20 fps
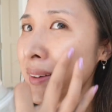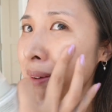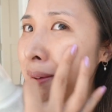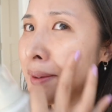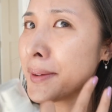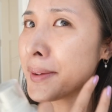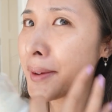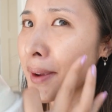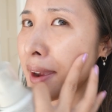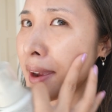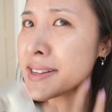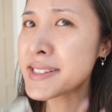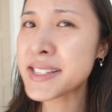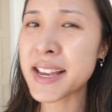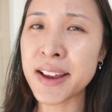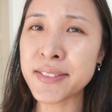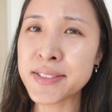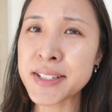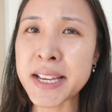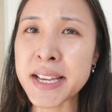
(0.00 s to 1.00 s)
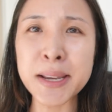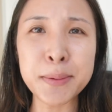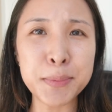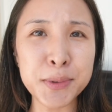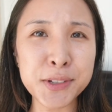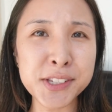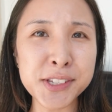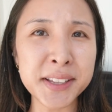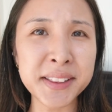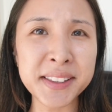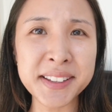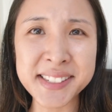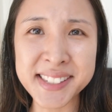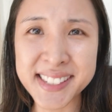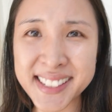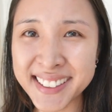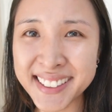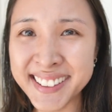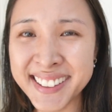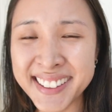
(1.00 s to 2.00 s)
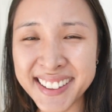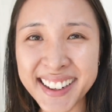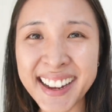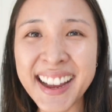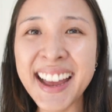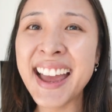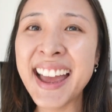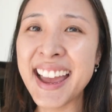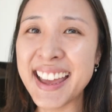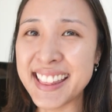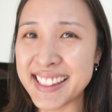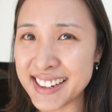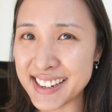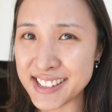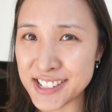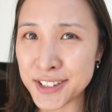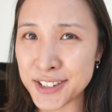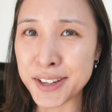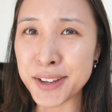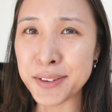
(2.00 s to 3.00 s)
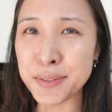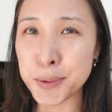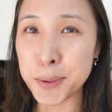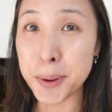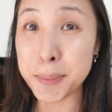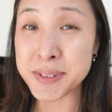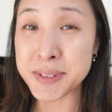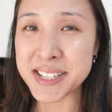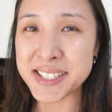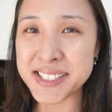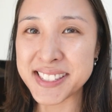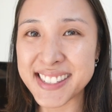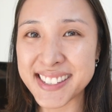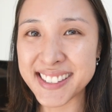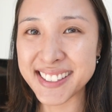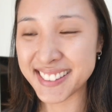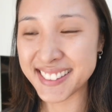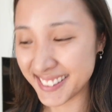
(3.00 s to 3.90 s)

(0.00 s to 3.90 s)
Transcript: I don't know guys, I have to keep using this and then I shall give you updates.